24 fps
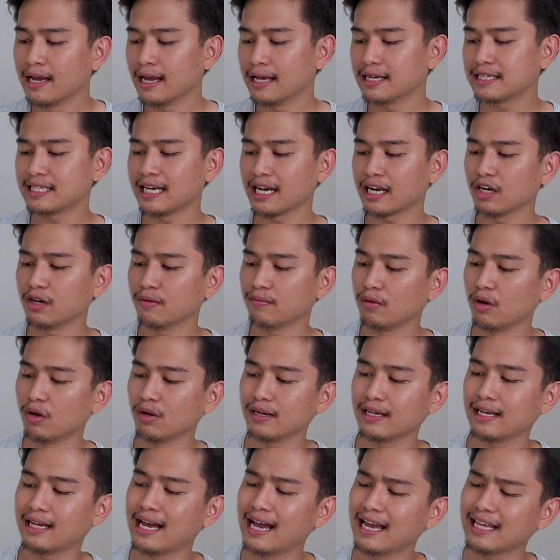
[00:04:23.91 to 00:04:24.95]
And second of
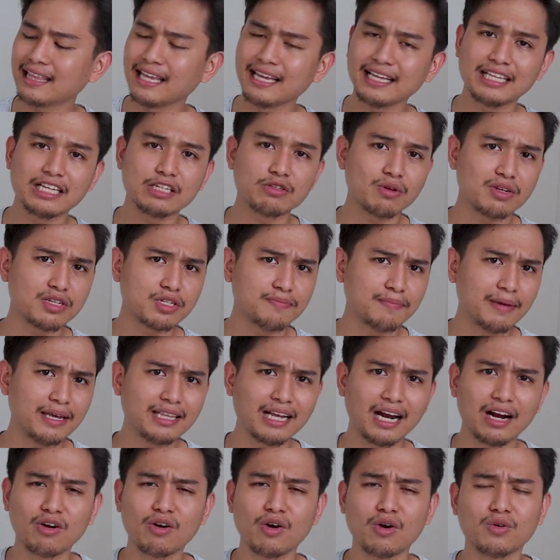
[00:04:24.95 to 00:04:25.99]
all, I think this was
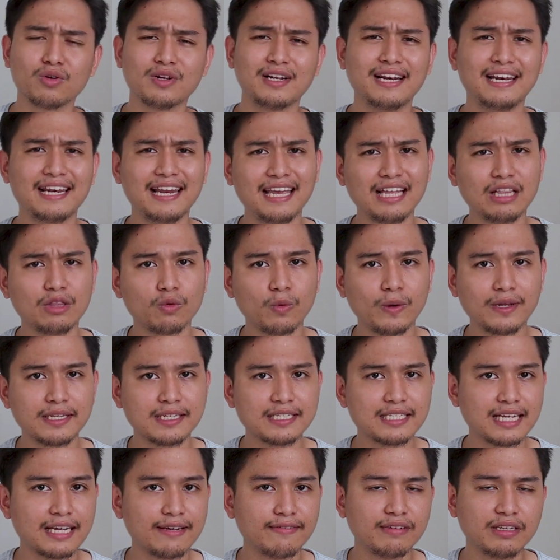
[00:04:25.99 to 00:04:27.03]
made around late
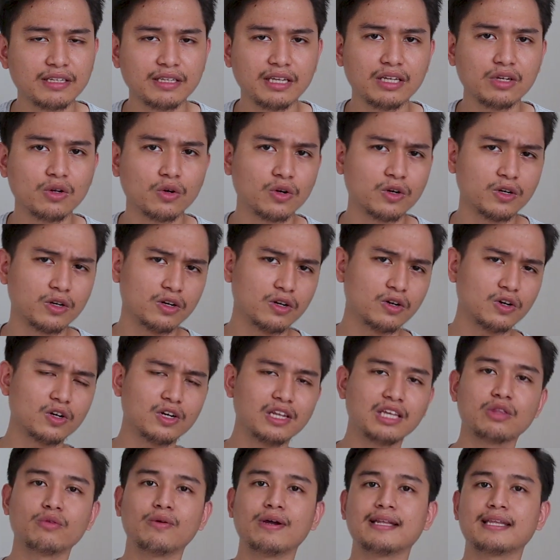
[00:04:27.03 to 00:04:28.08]
2017 or
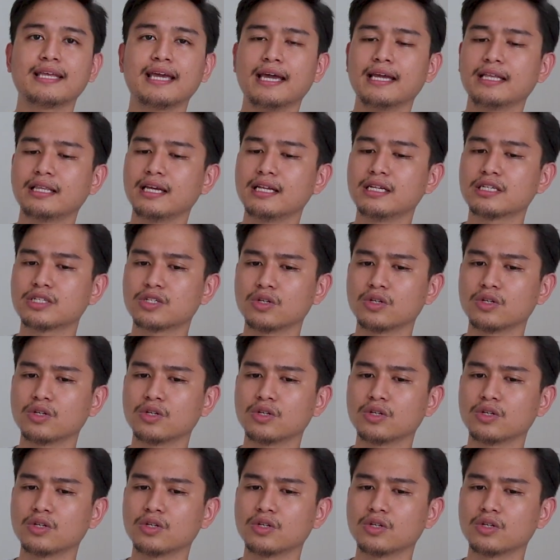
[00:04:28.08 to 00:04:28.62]
early 2018.